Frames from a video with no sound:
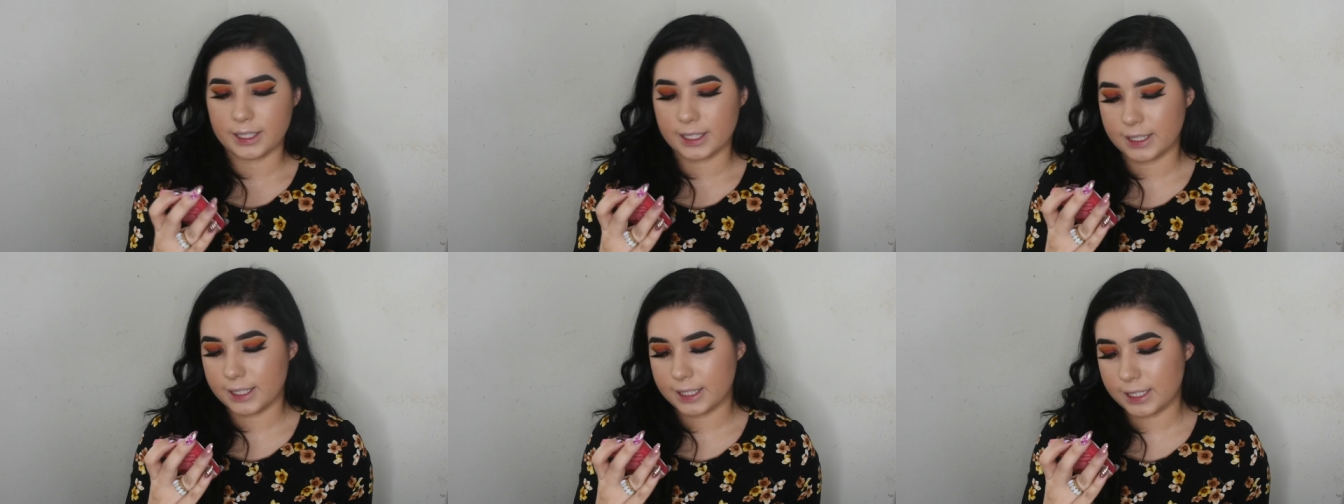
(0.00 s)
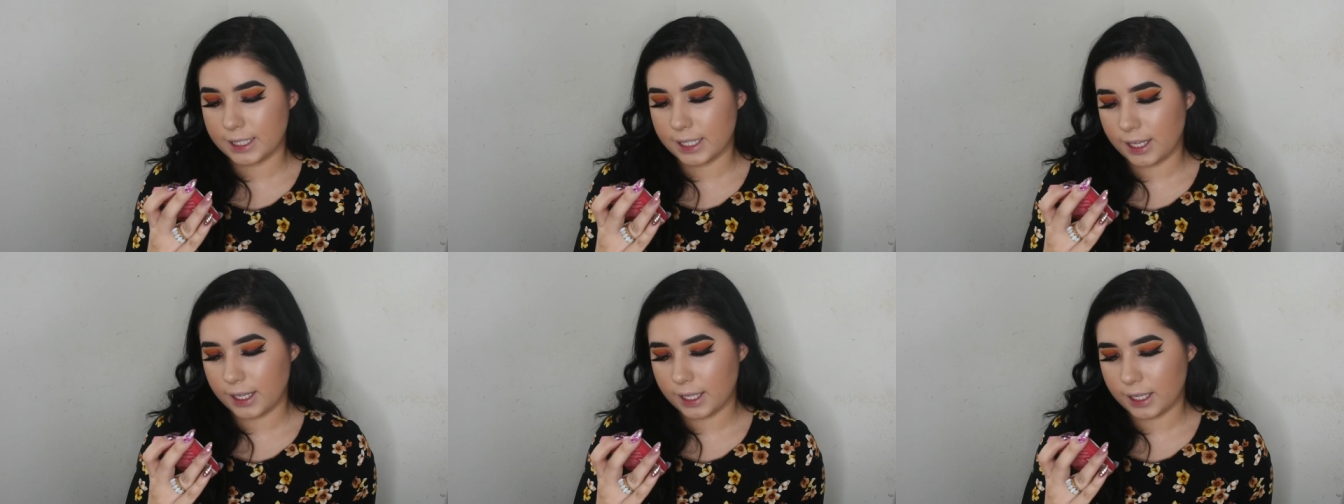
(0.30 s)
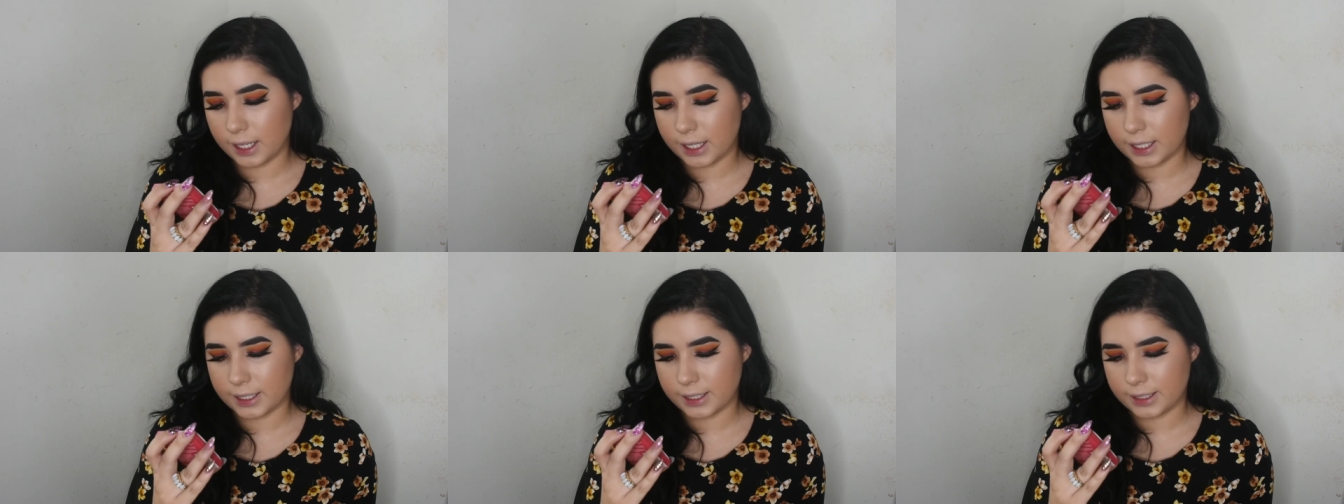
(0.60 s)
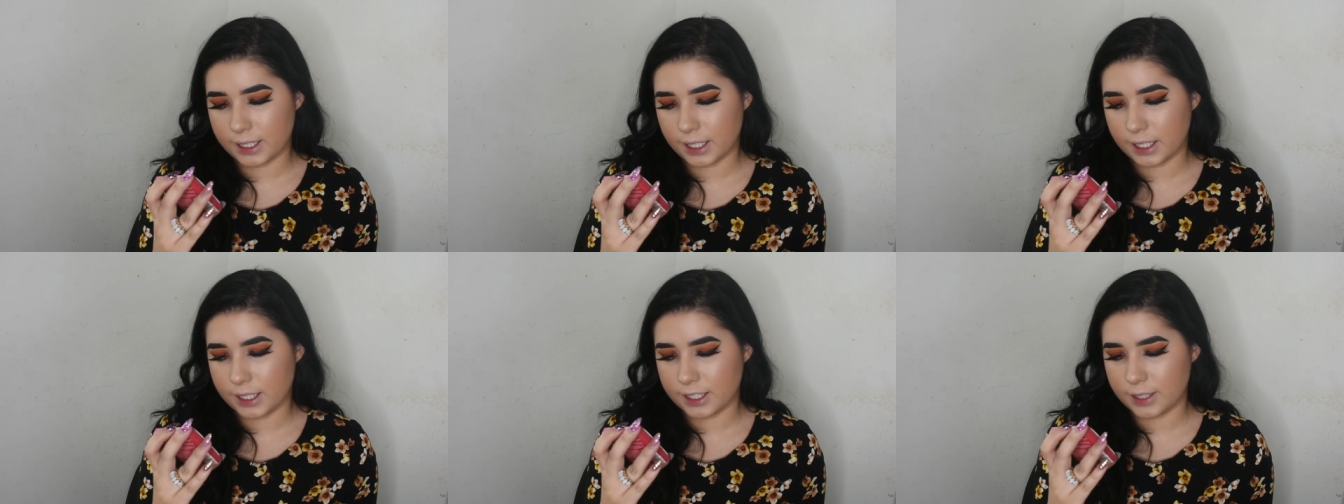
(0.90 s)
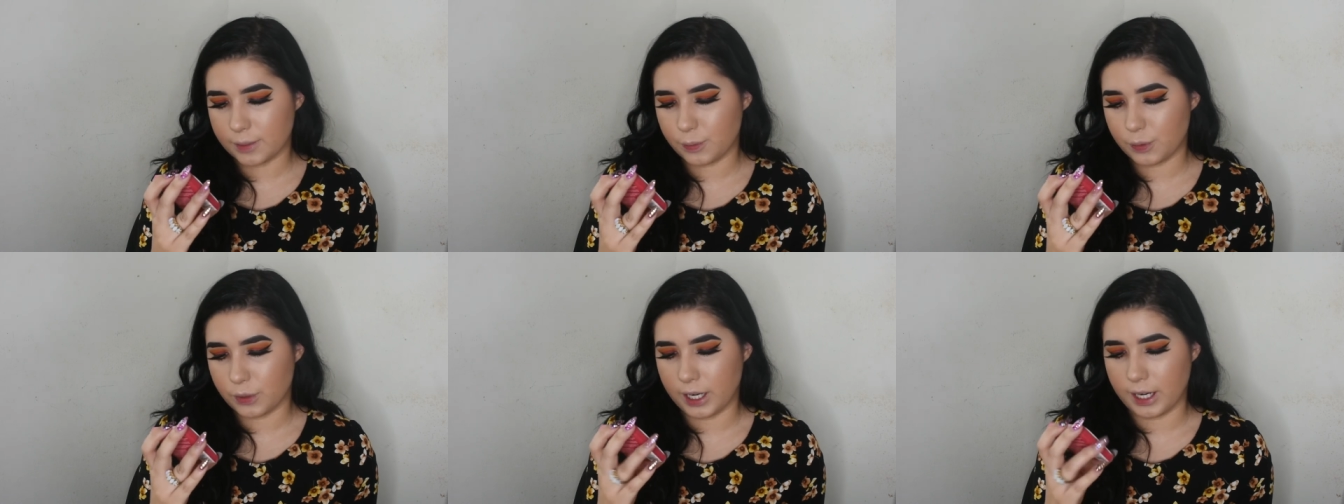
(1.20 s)
can see. It
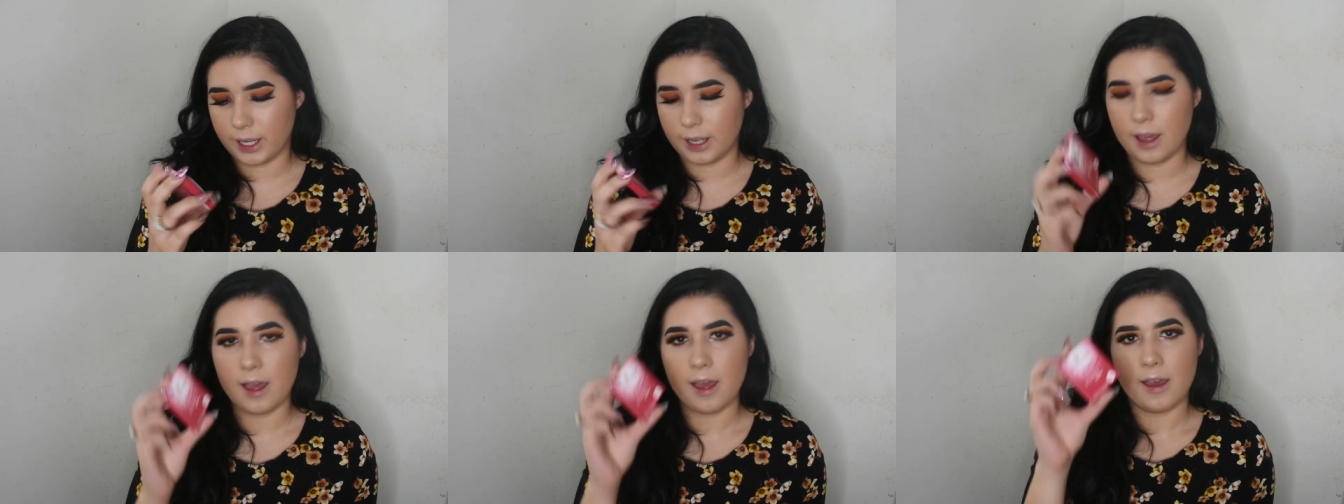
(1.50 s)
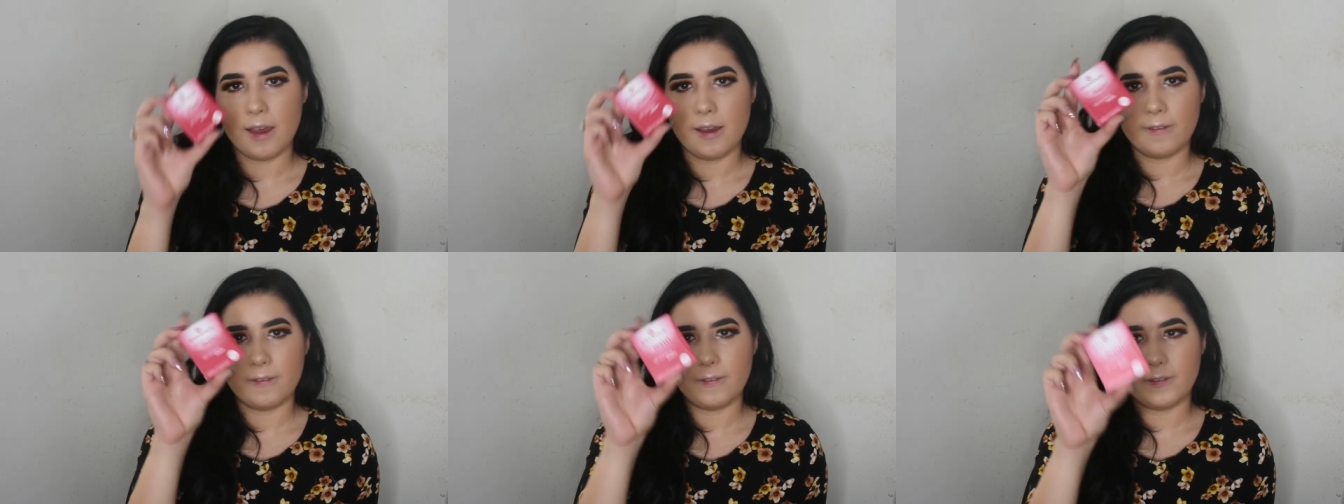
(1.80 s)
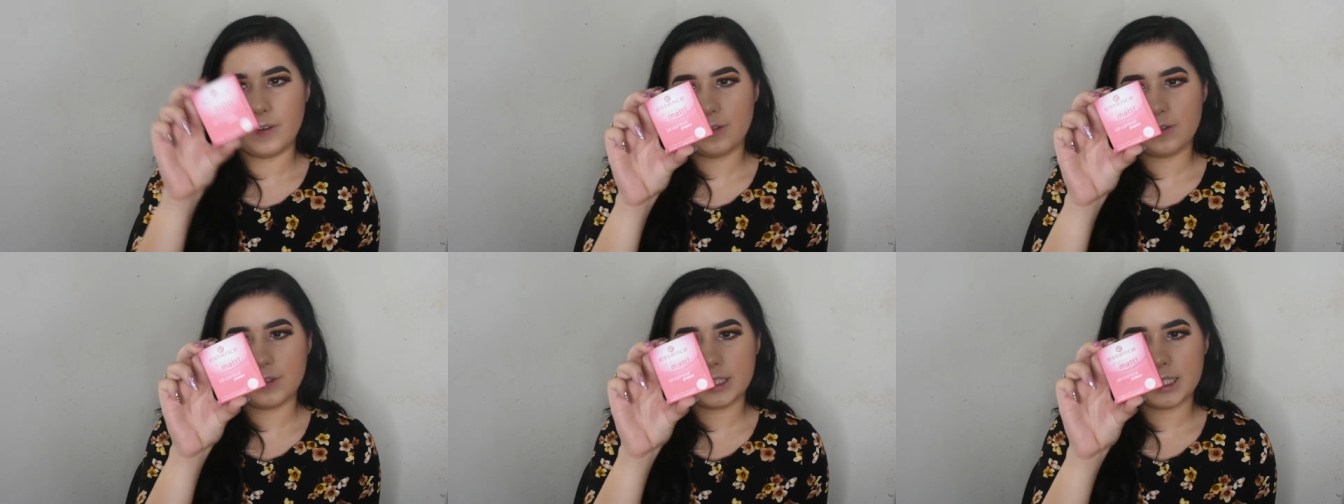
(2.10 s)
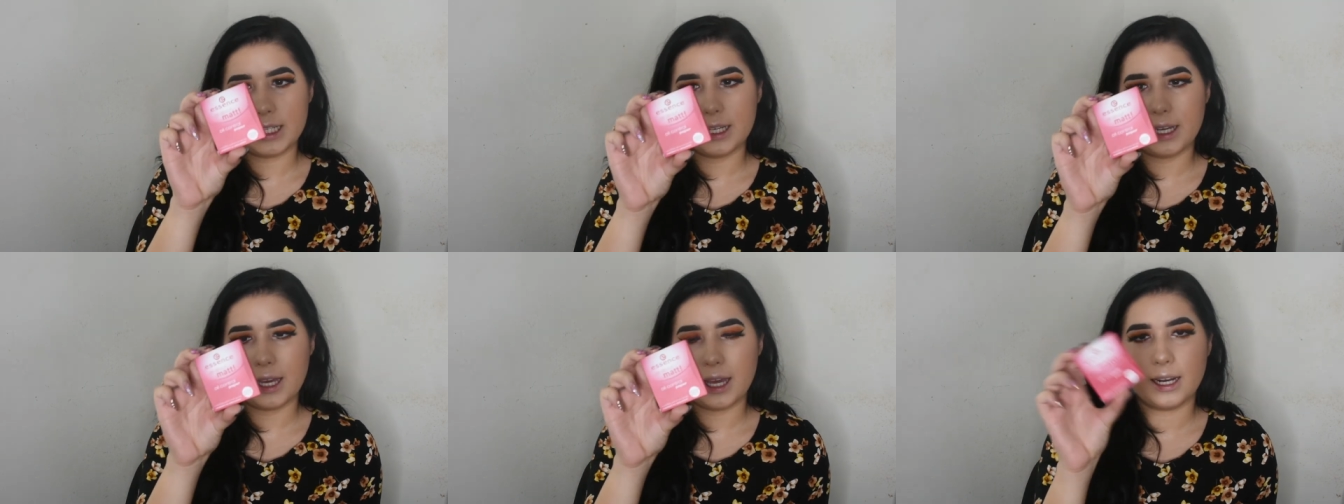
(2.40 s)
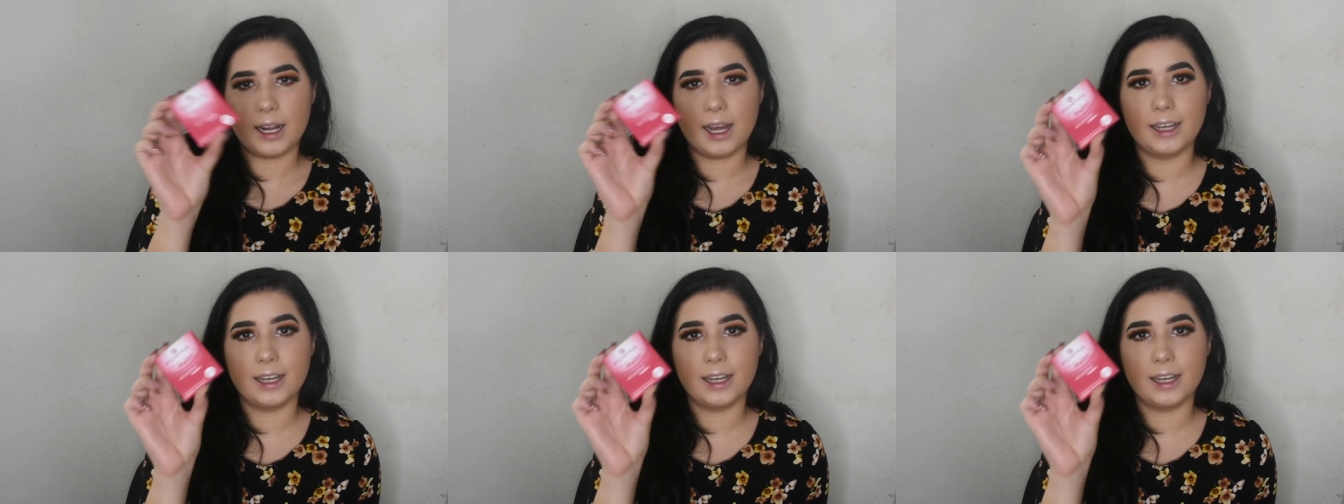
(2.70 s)
does bring 50 and